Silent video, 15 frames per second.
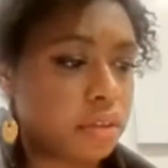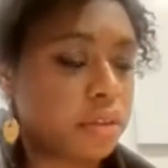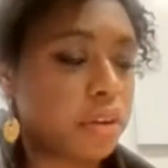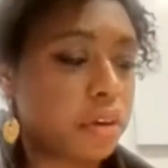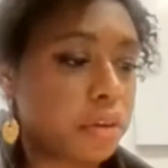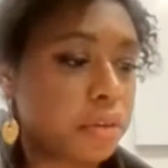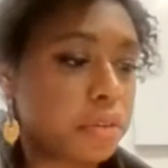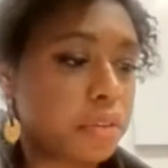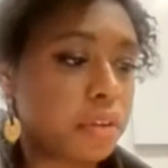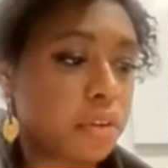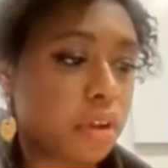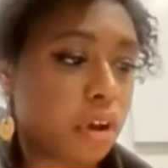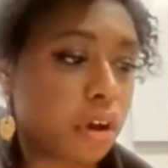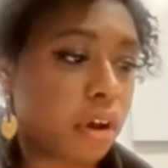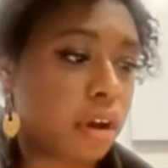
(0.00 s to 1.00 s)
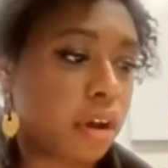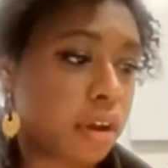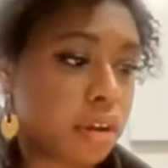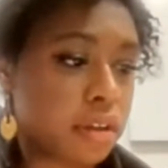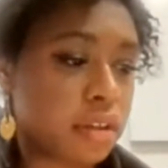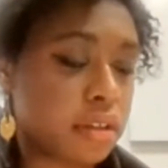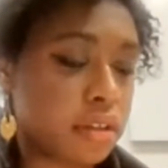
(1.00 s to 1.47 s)
Learn the law,
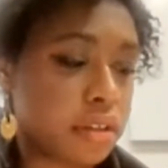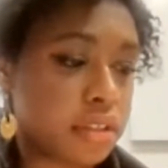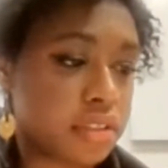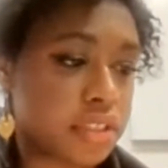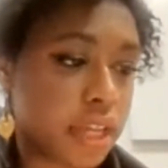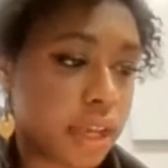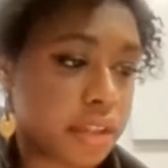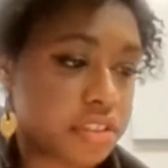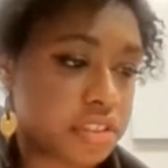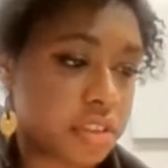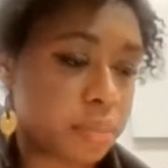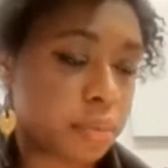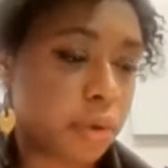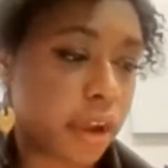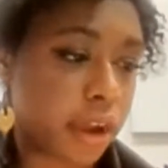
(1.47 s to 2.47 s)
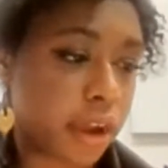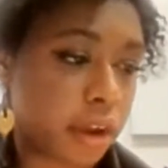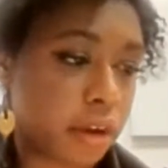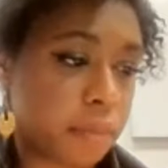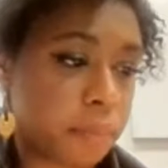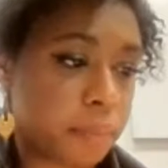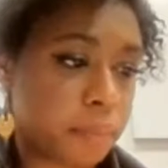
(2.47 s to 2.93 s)
dance the
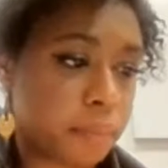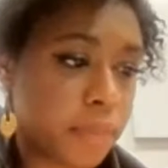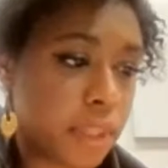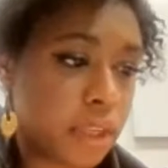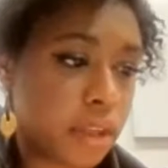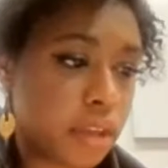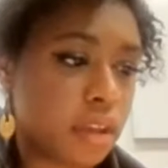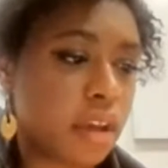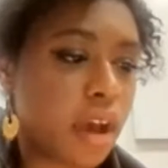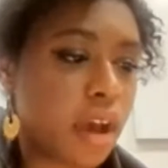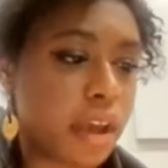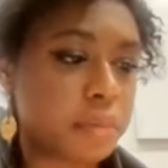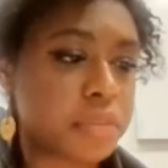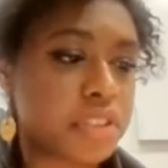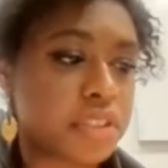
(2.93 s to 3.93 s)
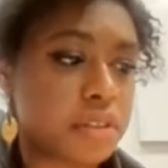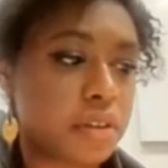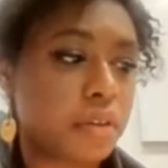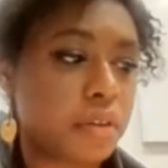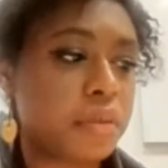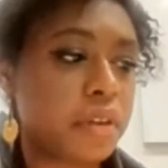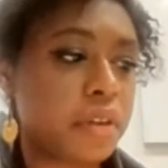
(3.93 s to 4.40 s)
prayer. I am
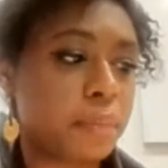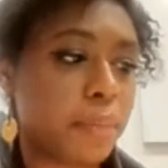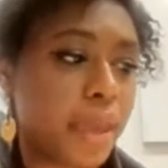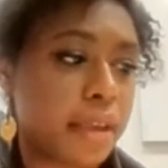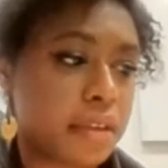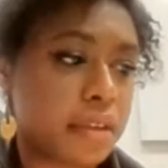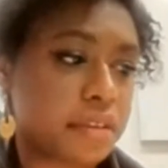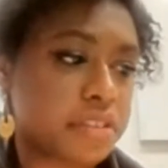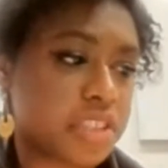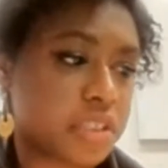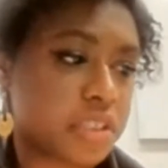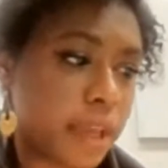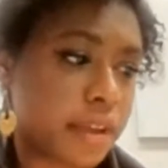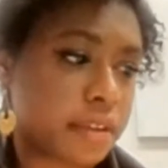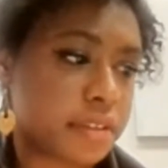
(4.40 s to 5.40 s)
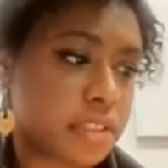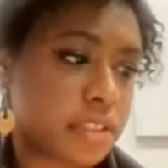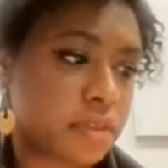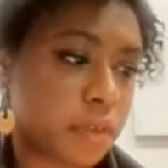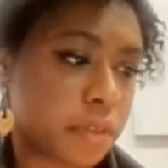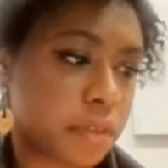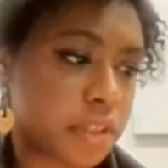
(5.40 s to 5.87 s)
slowly making
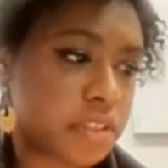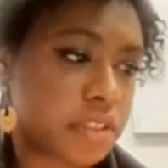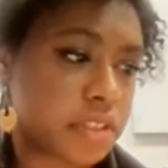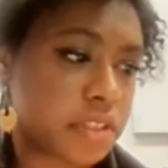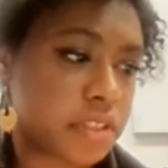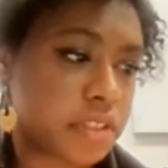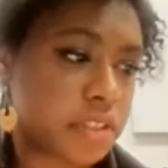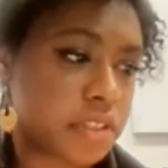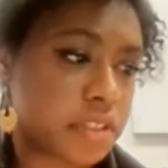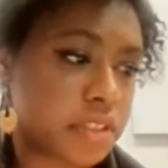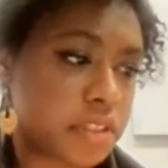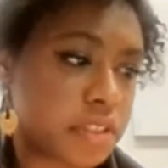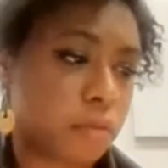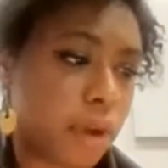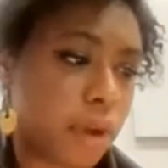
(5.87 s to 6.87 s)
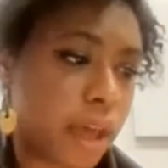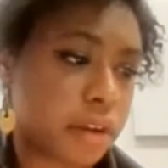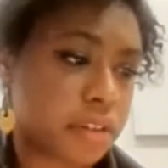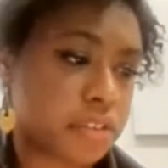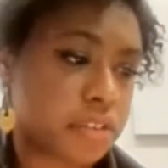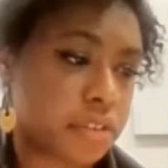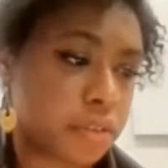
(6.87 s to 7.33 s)
space for this kind of
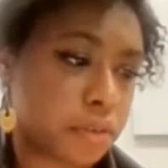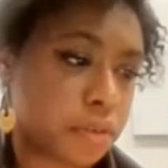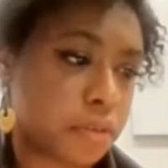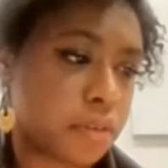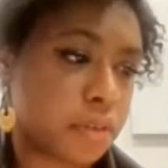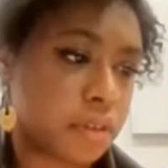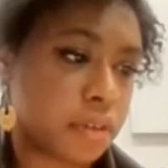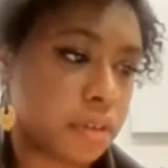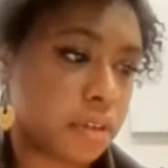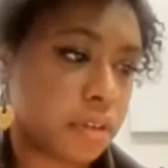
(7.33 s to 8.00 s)
gratitude.